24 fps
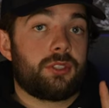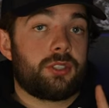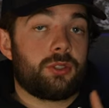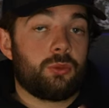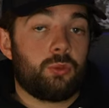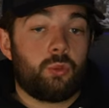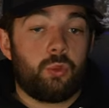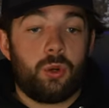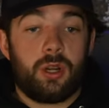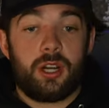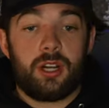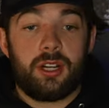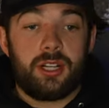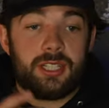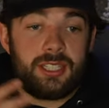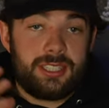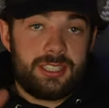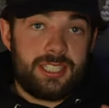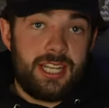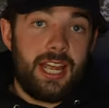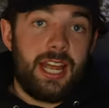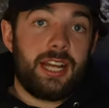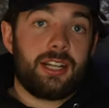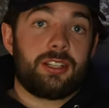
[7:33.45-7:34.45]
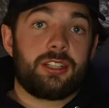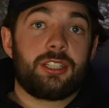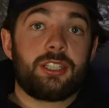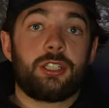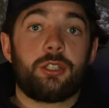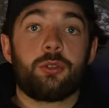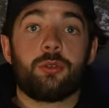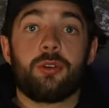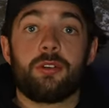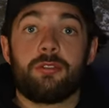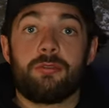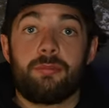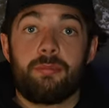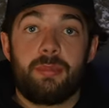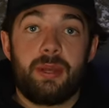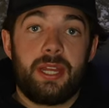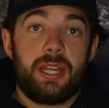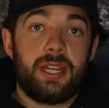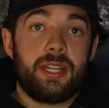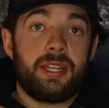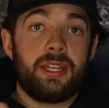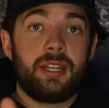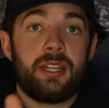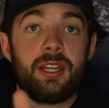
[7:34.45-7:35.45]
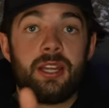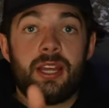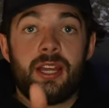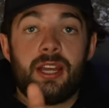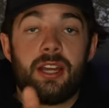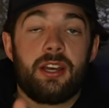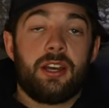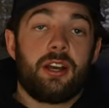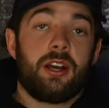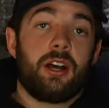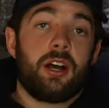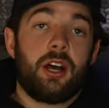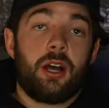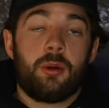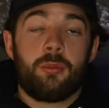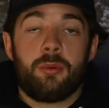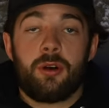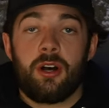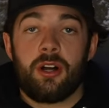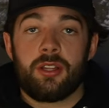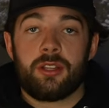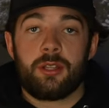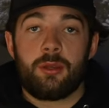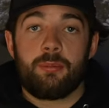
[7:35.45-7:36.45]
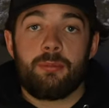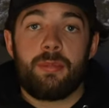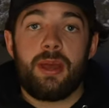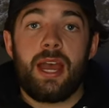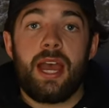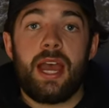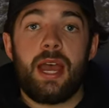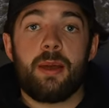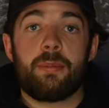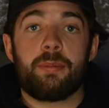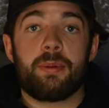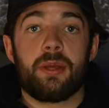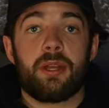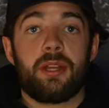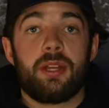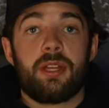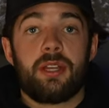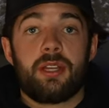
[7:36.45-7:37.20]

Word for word: where exactly you have been um, on the map